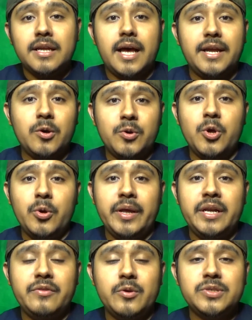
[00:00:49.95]
I don't owe
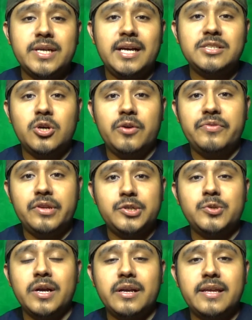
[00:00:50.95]
any of those guys off their
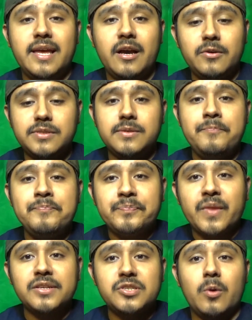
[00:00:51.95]
truck accounts,
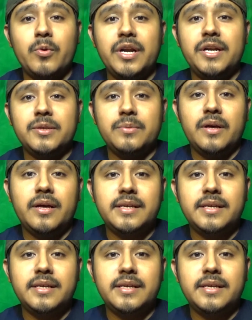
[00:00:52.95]
so I wanted to